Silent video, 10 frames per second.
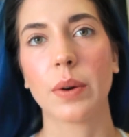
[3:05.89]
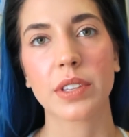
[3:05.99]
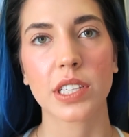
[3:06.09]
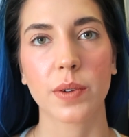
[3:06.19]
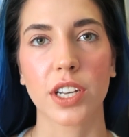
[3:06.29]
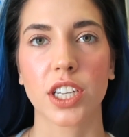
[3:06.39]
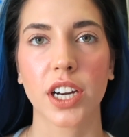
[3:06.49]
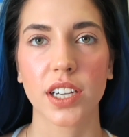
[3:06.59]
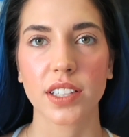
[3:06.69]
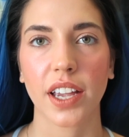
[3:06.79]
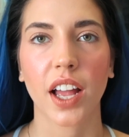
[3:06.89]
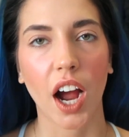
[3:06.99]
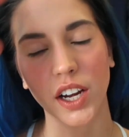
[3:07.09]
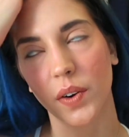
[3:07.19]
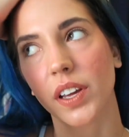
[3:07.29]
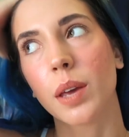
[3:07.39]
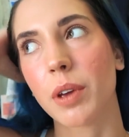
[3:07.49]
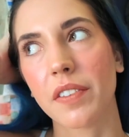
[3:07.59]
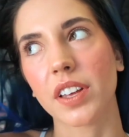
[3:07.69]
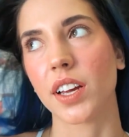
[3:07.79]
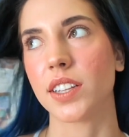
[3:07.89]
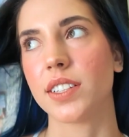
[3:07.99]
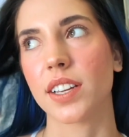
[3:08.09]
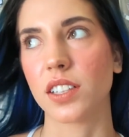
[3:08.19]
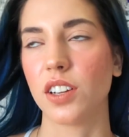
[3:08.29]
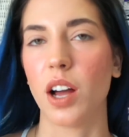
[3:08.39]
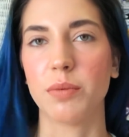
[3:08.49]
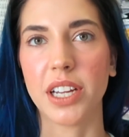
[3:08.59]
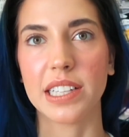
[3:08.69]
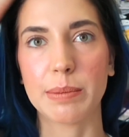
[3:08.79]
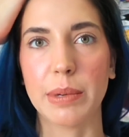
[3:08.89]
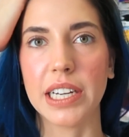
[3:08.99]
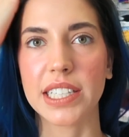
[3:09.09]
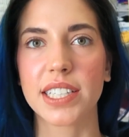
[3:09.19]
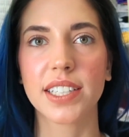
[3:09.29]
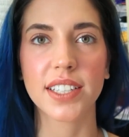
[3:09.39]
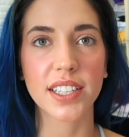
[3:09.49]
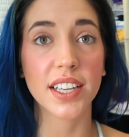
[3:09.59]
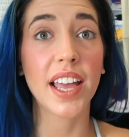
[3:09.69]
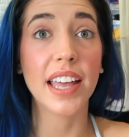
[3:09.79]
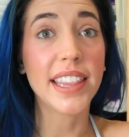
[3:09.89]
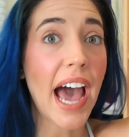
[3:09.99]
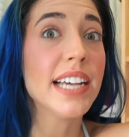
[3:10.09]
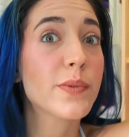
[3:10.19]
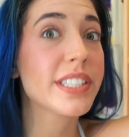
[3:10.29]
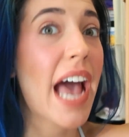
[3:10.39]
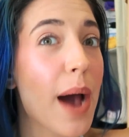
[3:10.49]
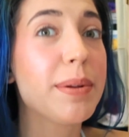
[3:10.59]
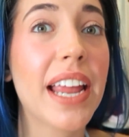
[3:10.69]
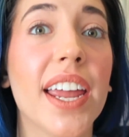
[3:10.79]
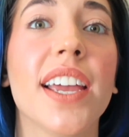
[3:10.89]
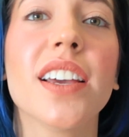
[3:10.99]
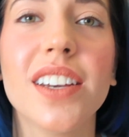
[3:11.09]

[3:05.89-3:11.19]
Done with the sweatshirts. I know I keep giving like these like little updates, but that is what's happening.